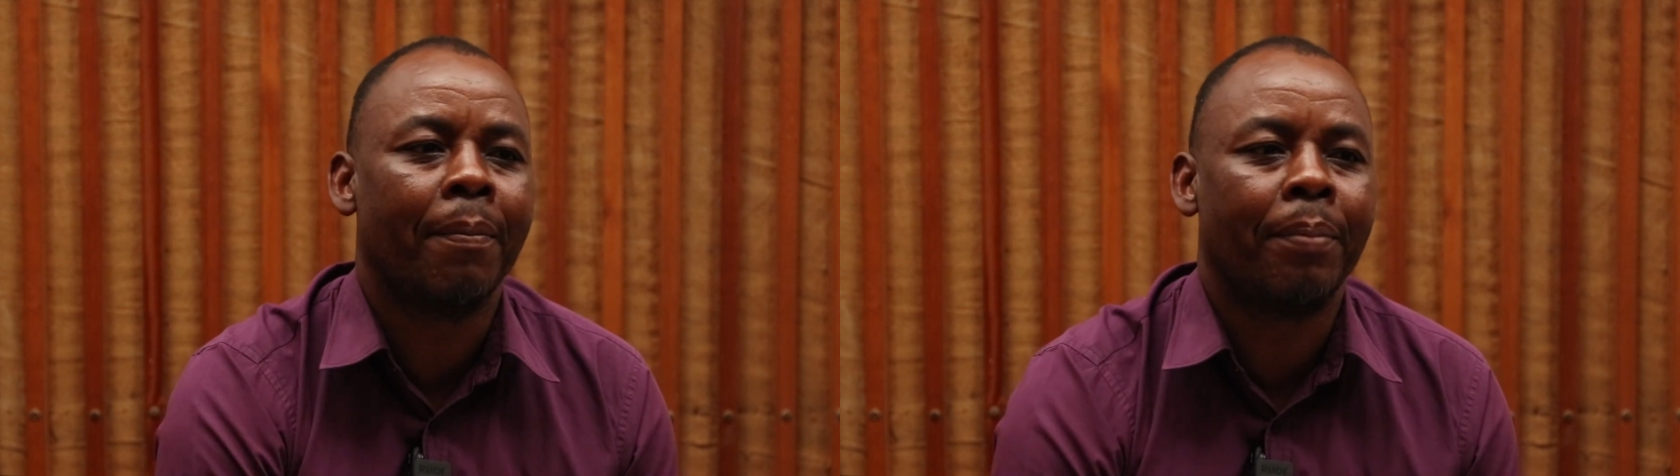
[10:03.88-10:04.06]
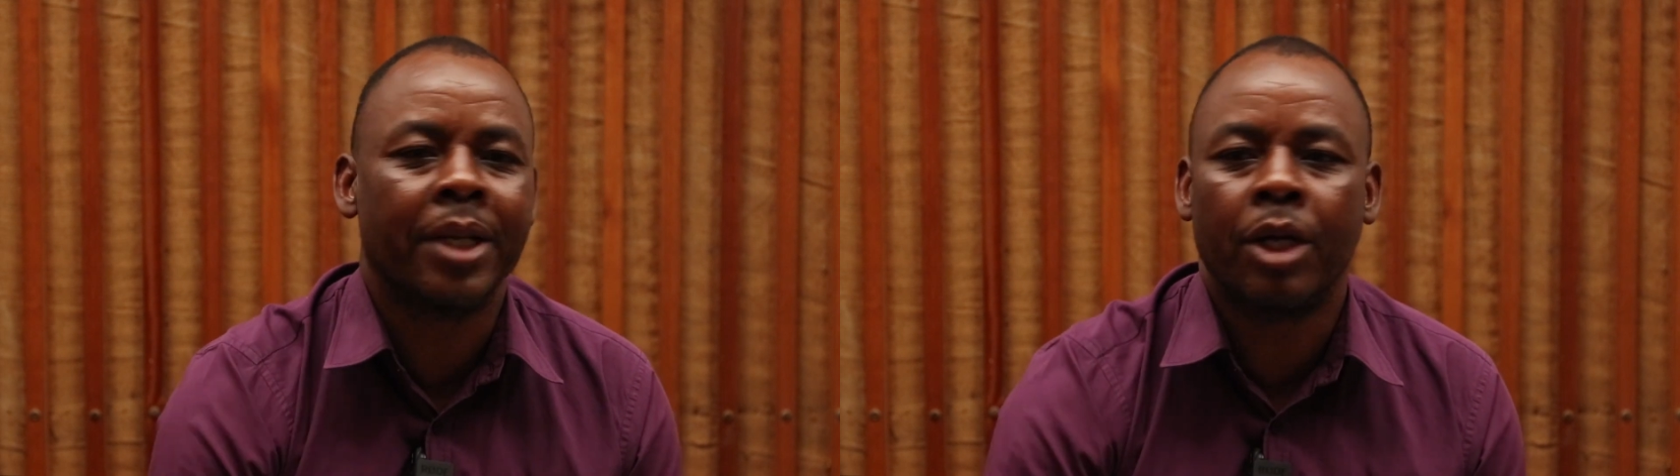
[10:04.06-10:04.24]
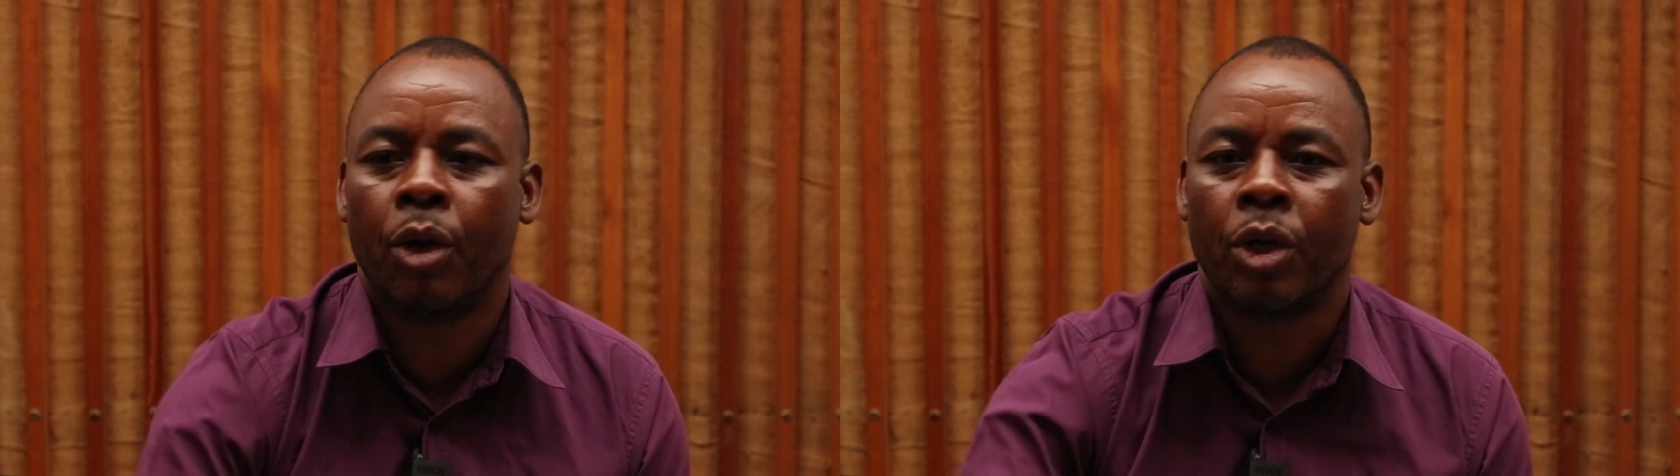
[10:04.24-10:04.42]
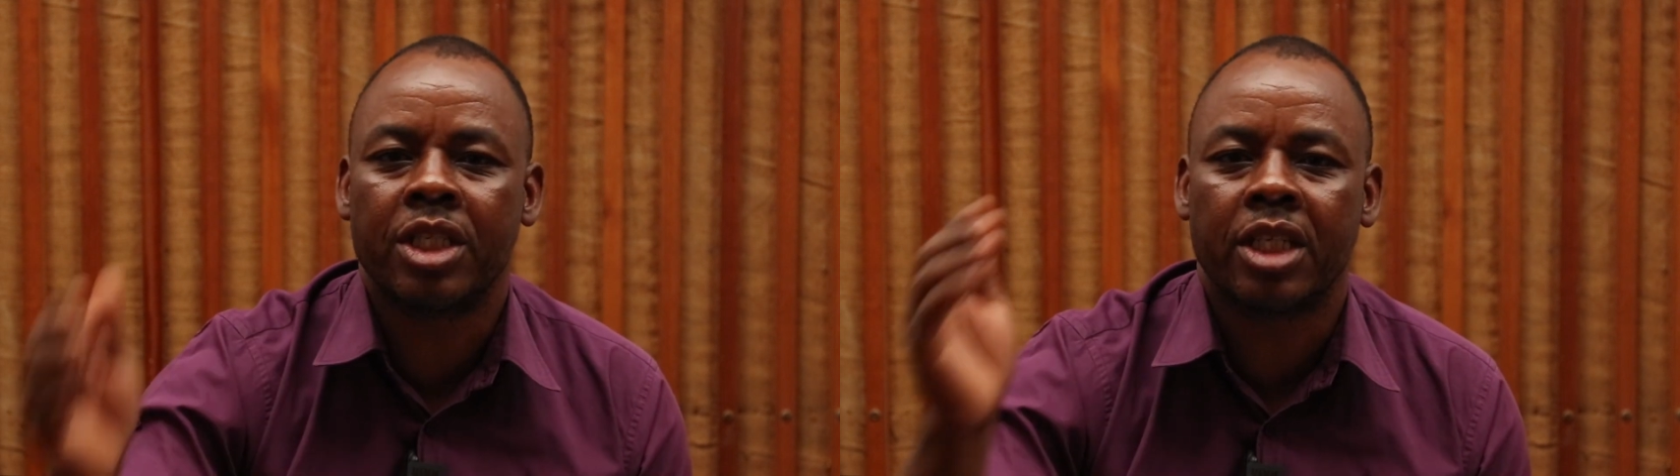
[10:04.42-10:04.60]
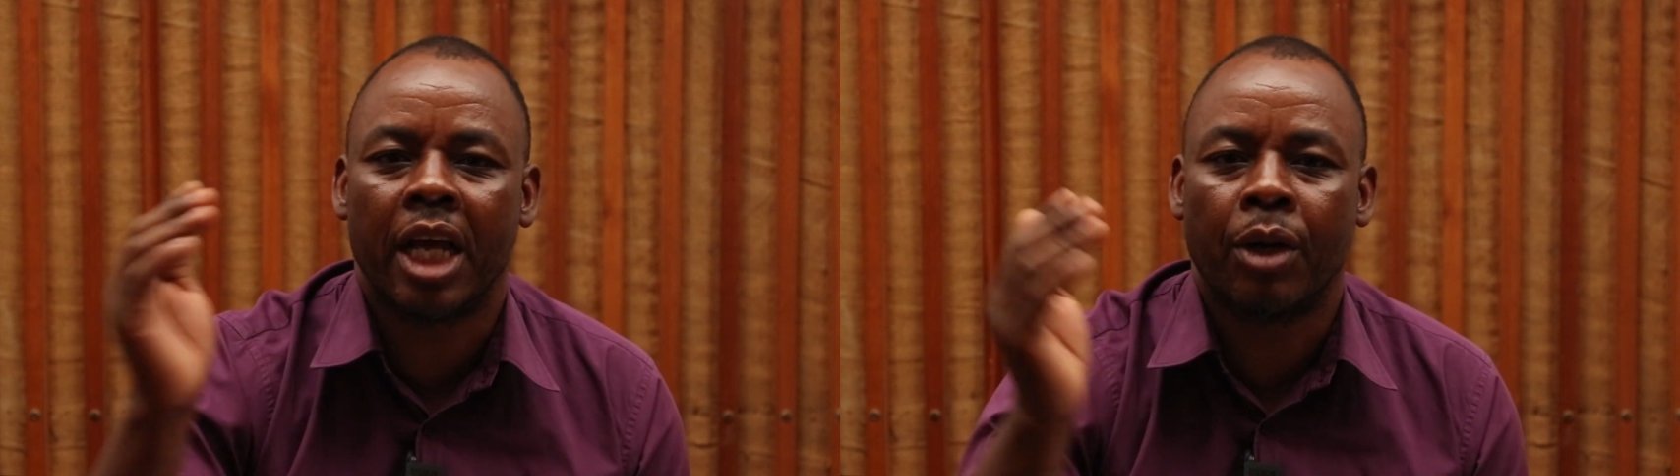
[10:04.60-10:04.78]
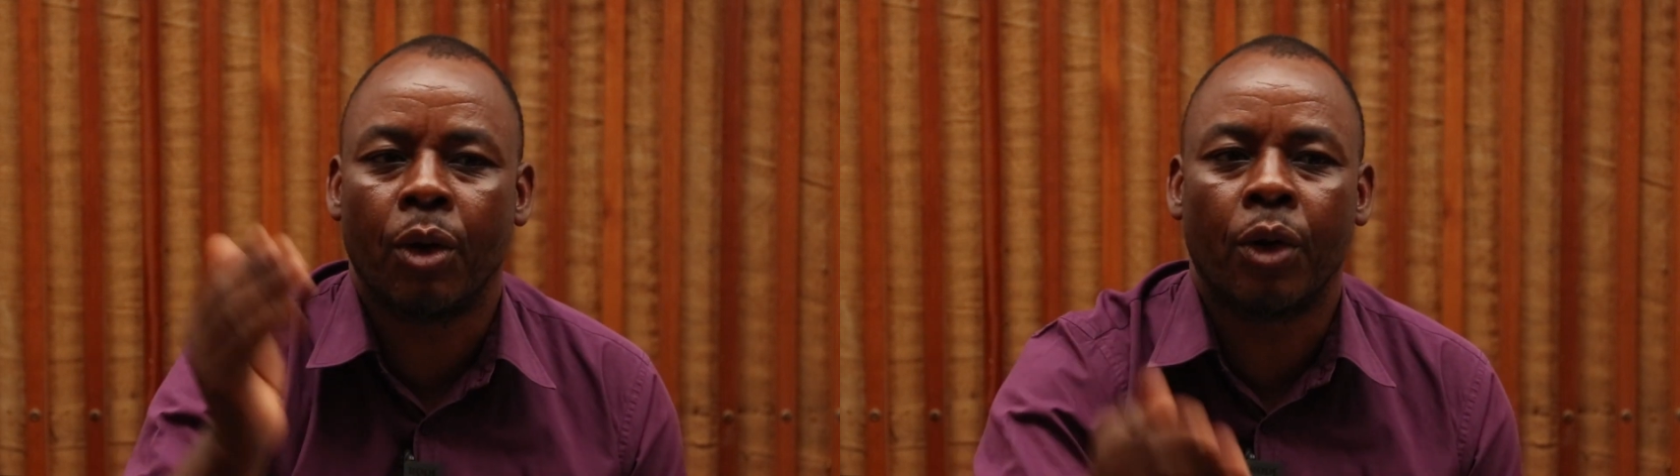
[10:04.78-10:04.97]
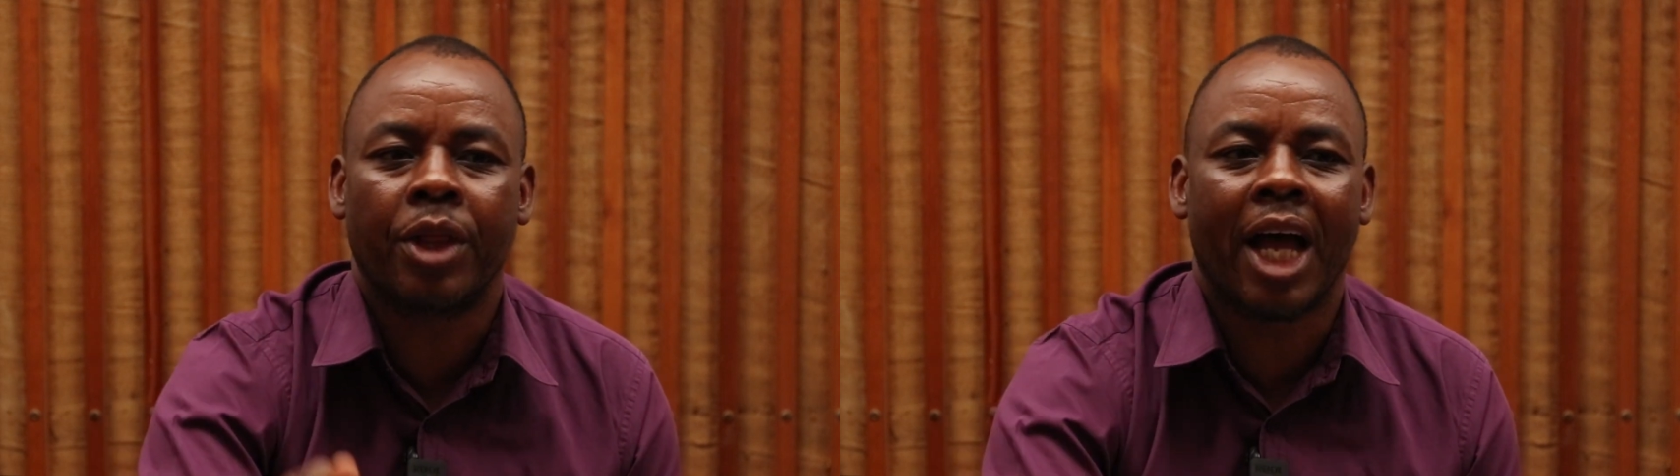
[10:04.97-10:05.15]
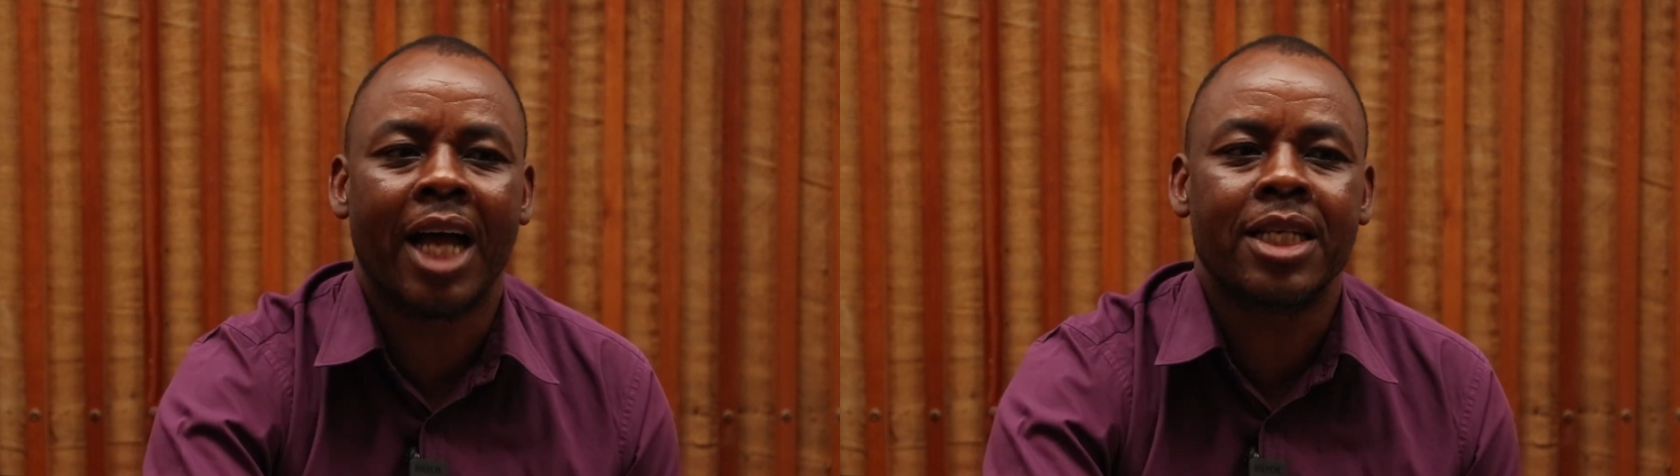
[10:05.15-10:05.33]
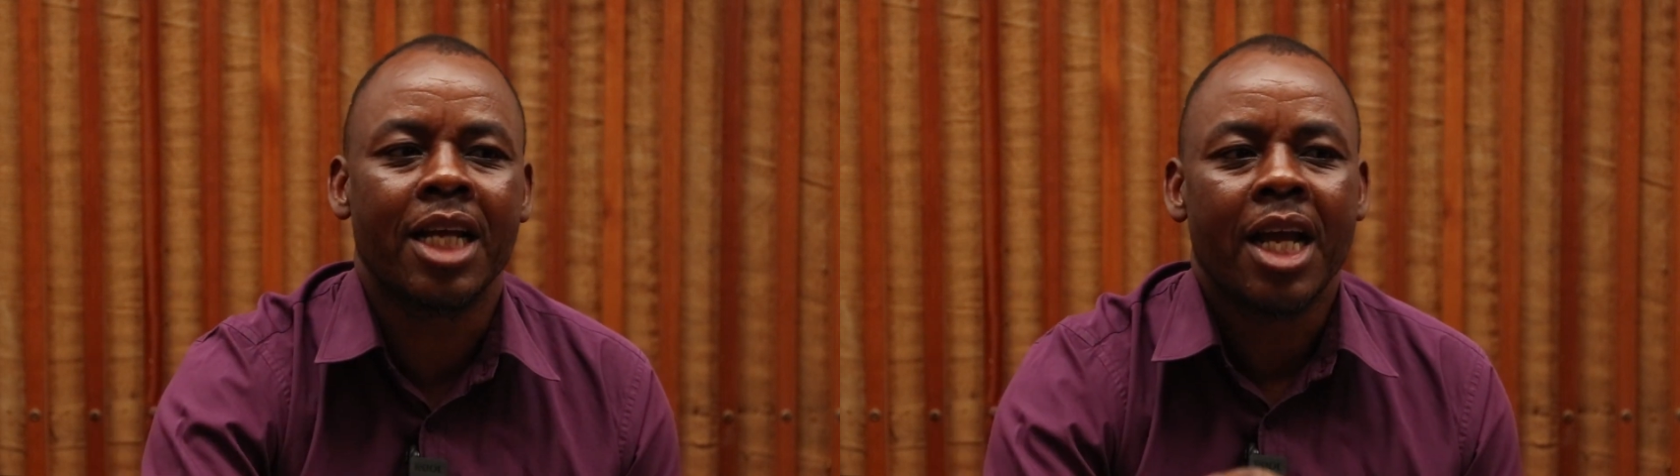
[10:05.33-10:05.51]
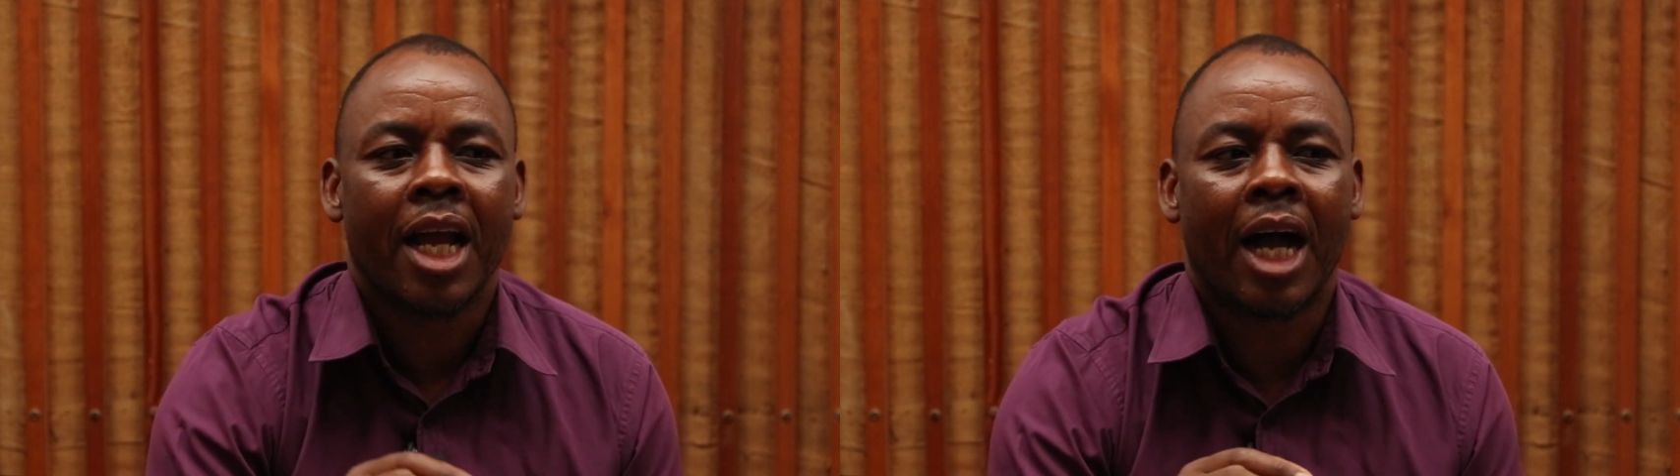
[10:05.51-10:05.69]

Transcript: bigots and all that.